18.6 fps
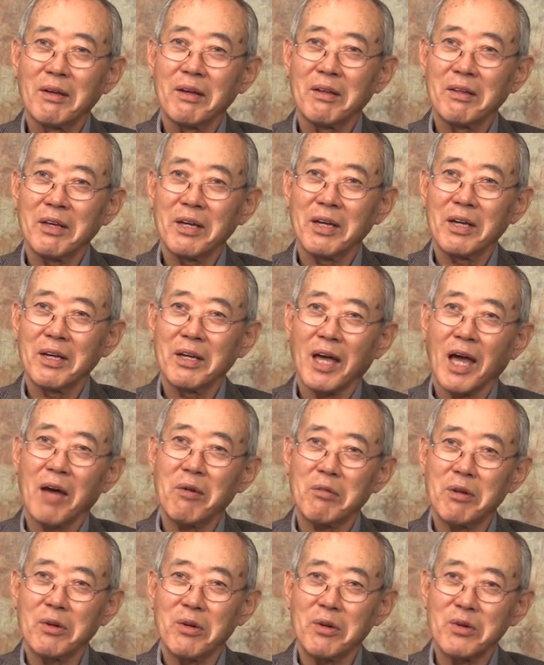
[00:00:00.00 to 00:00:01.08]
the
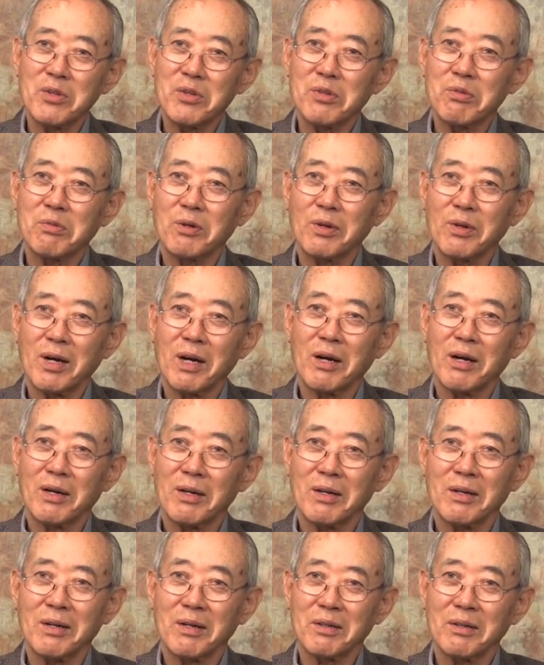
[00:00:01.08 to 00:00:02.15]
avenues for
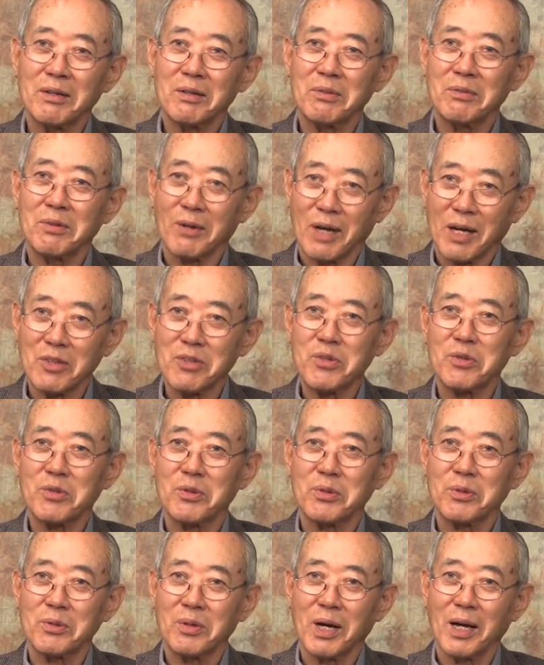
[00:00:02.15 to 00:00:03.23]
us
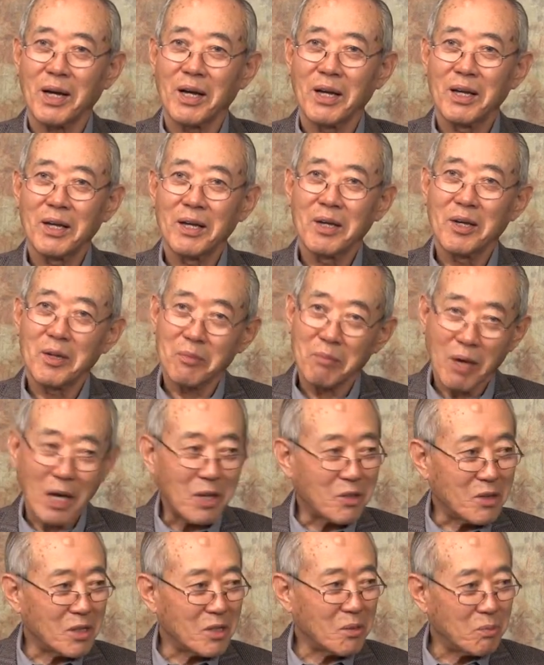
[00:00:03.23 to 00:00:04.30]
to
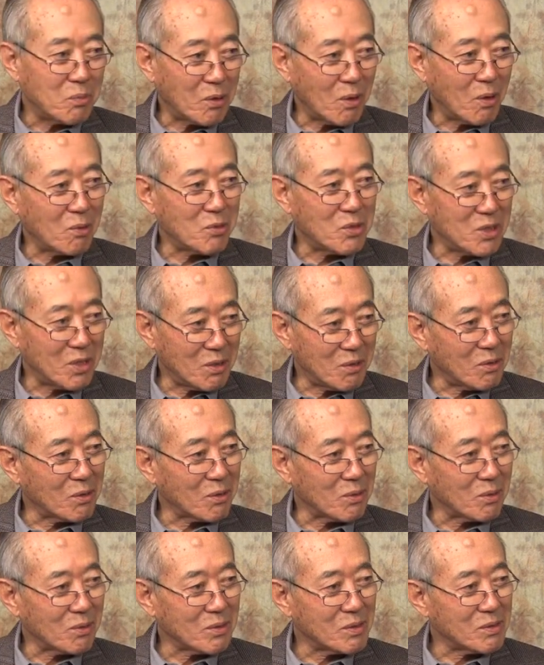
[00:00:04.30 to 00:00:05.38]
make the approach
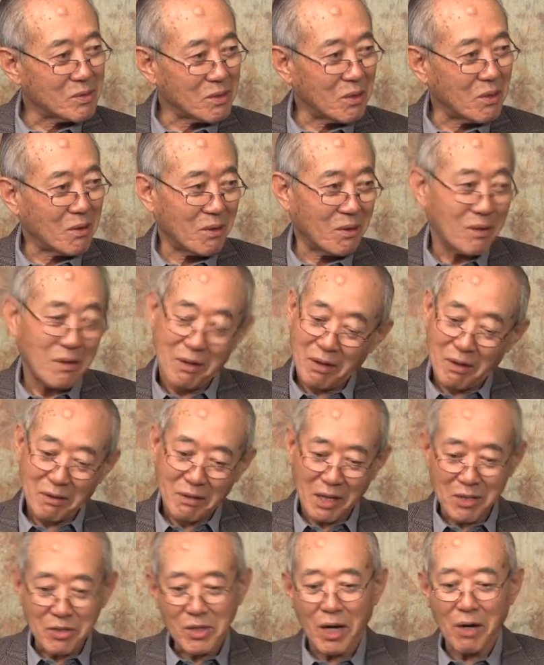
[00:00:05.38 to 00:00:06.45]
to. So
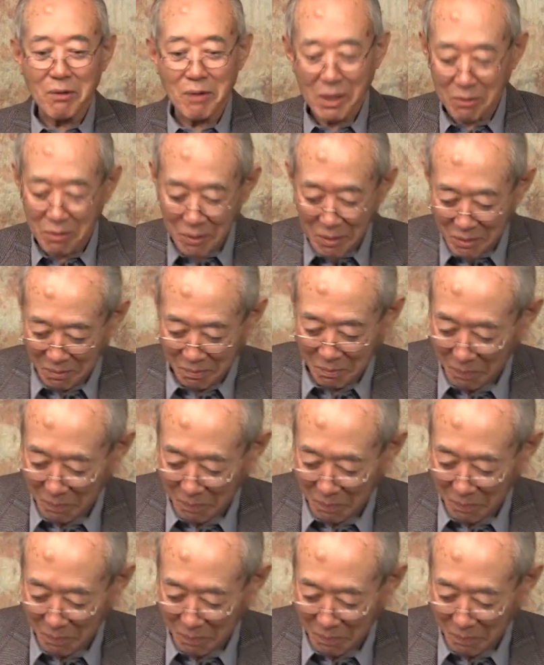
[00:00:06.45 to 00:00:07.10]
that's how I do.